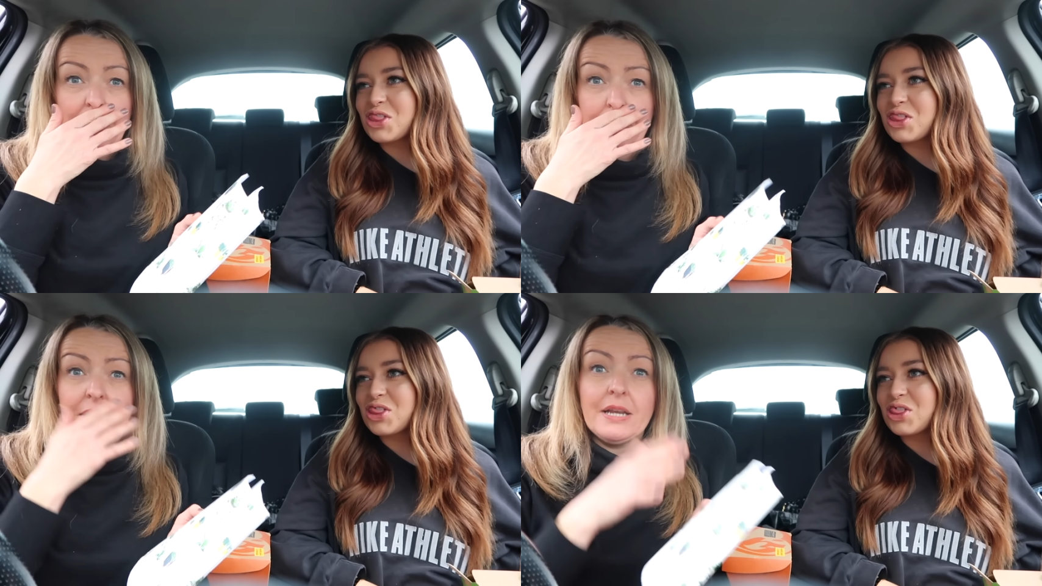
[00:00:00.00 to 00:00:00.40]

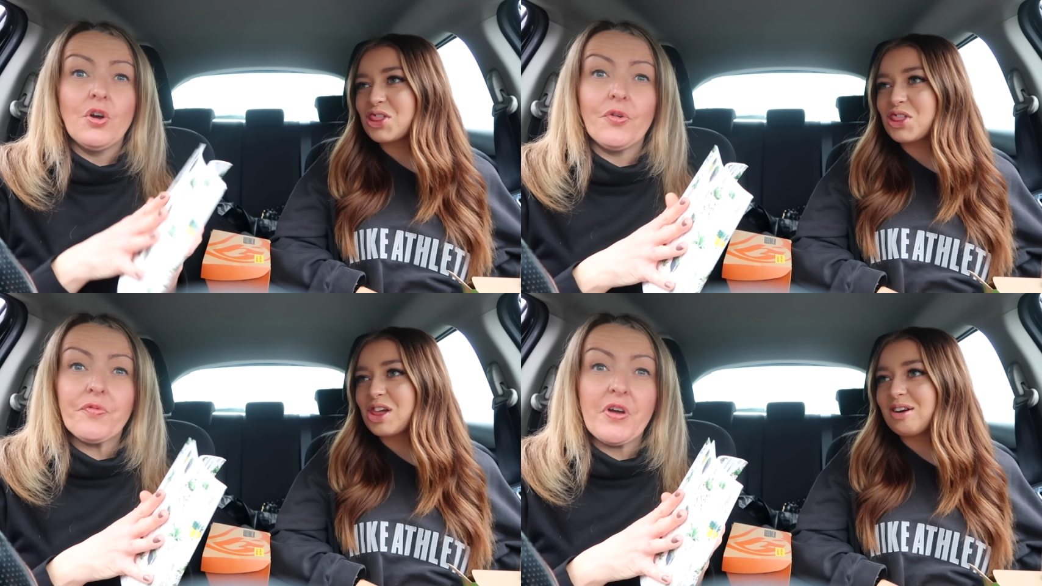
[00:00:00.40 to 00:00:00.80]
Speaker 1: Pardon me,
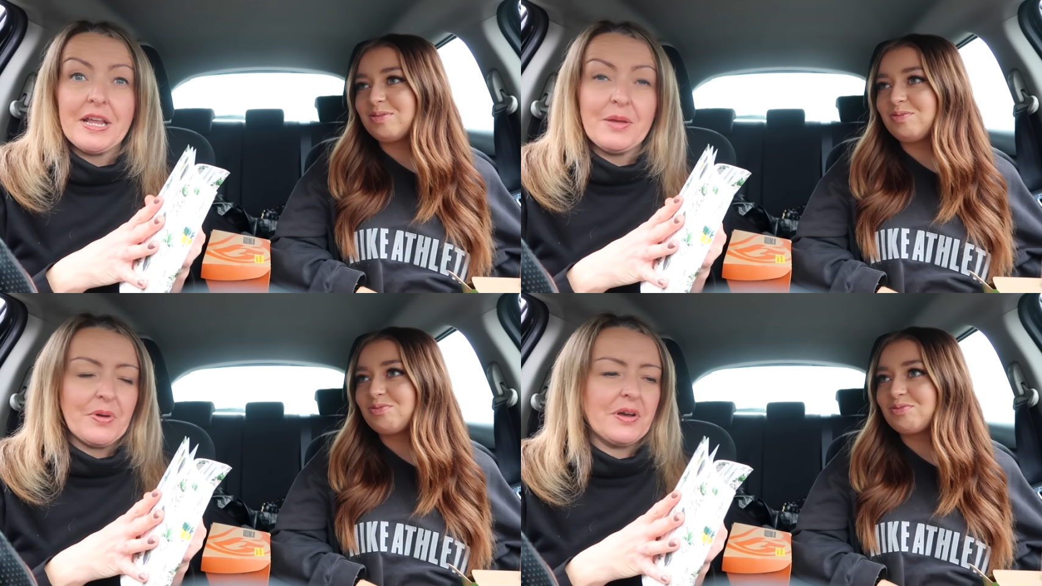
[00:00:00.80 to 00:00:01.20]
not
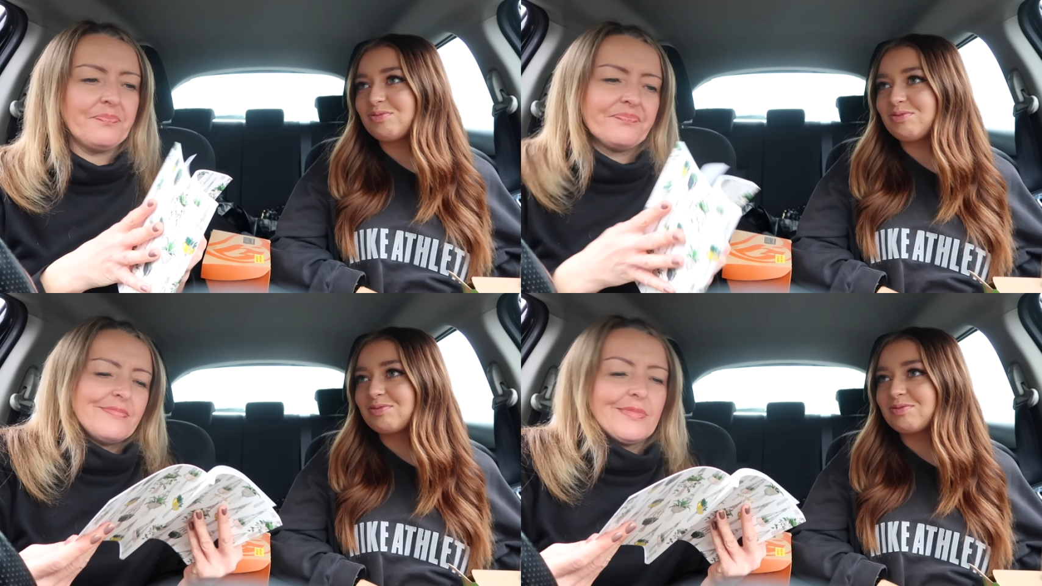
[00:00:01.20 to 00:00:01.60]
funny,
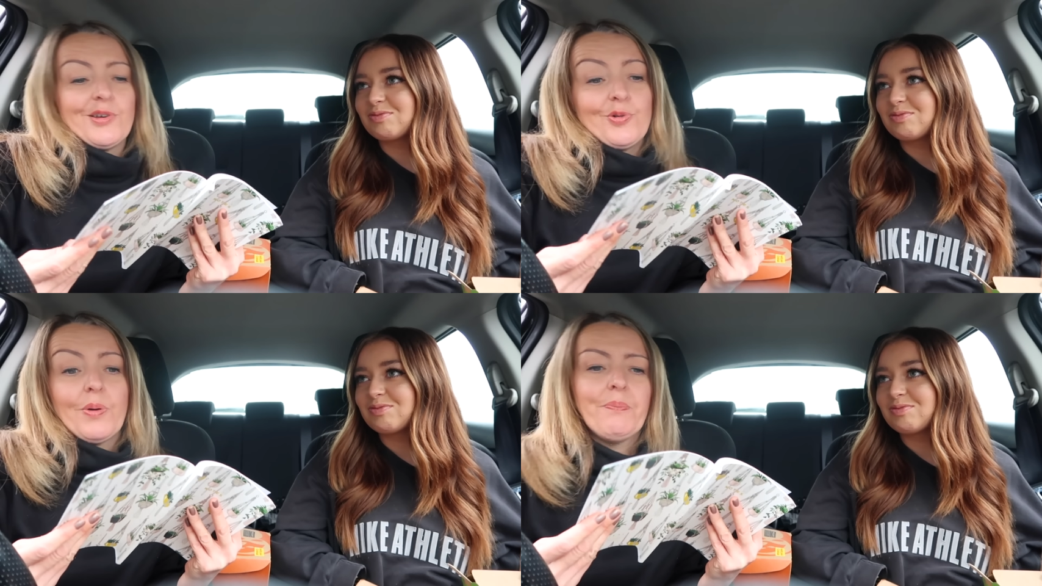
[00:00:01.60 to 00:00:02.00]
but
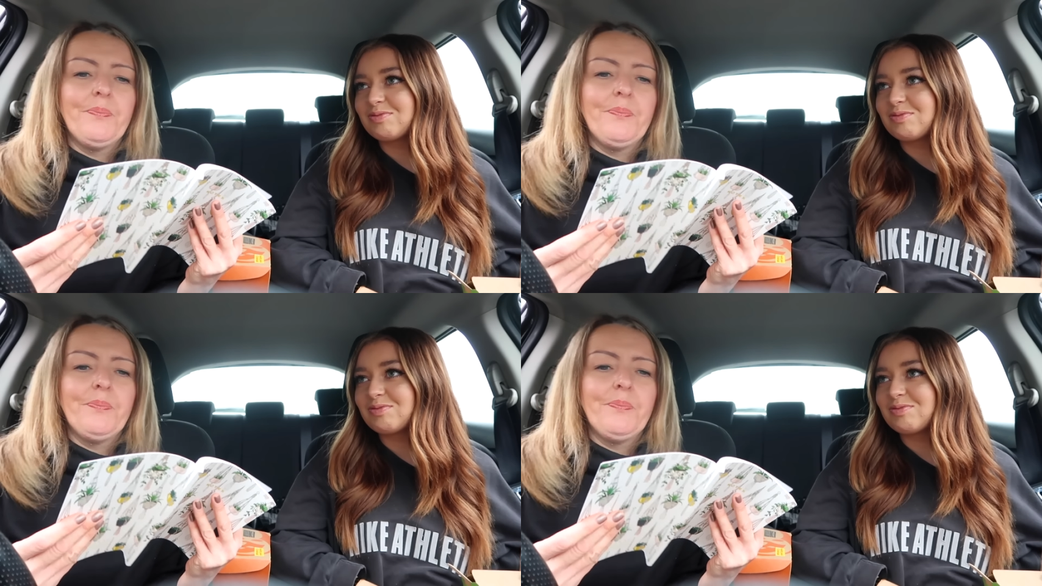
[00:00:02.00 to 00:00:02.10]
good one.